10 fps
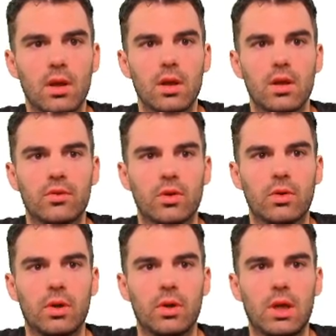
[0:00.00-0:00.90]
So
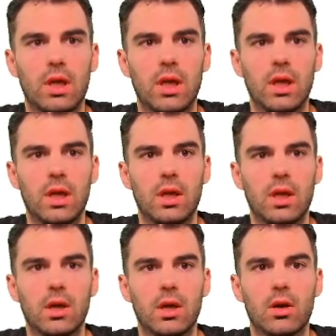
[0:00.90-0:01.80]
here
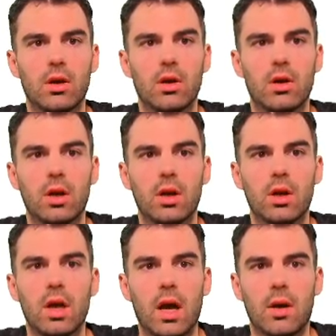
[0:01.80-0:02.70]
we choose the
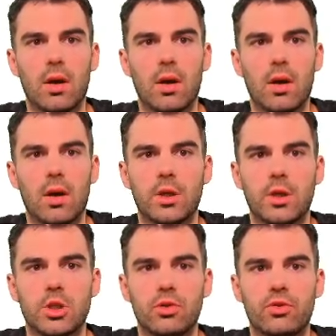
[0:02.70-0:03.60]
primary domain.
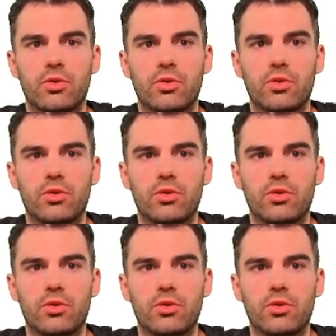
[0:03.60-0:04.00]
Of course,